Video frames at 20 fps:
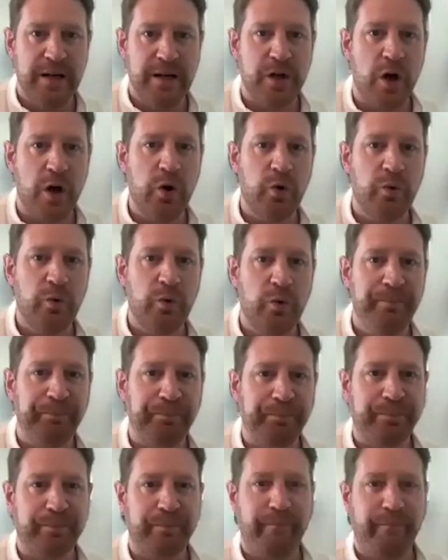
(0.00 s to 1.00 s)
So
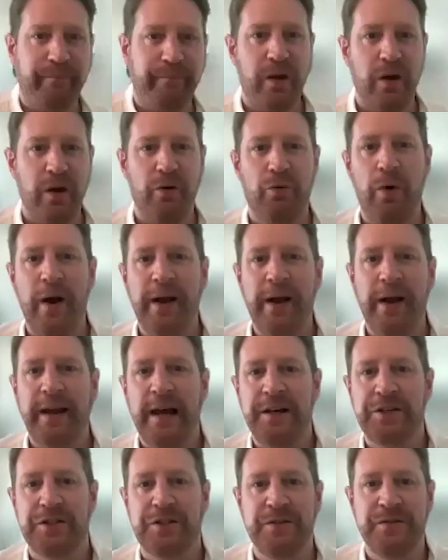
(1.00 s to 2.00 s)

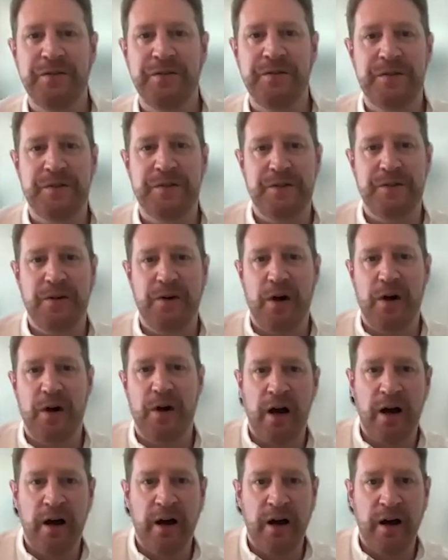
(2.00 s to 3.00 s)
regulations
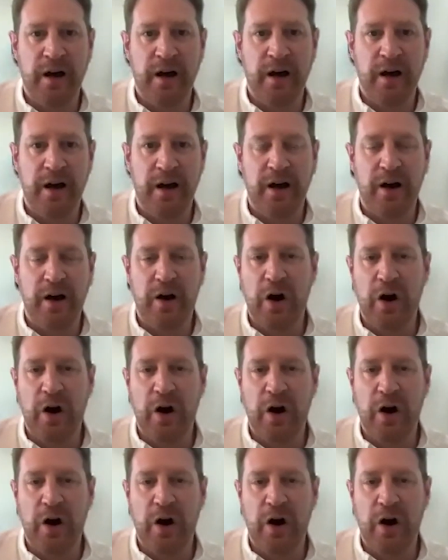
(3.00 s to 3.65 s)
are